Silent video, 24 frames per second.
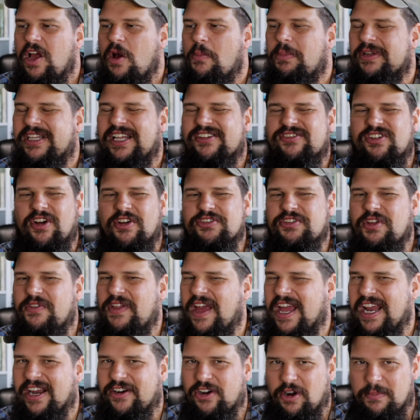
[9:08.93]
But that's also
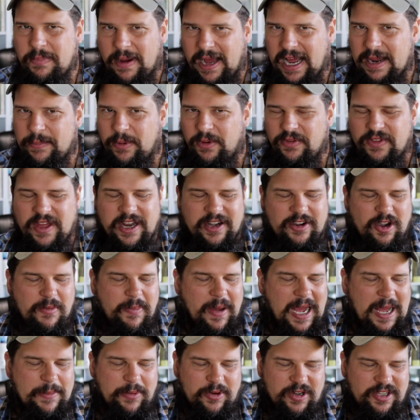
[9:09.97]
the Anchor Bible. The Anchor
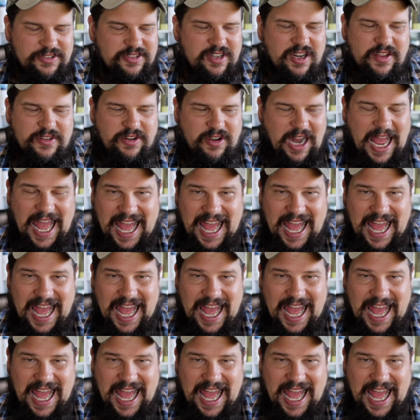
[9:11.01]
Bible is another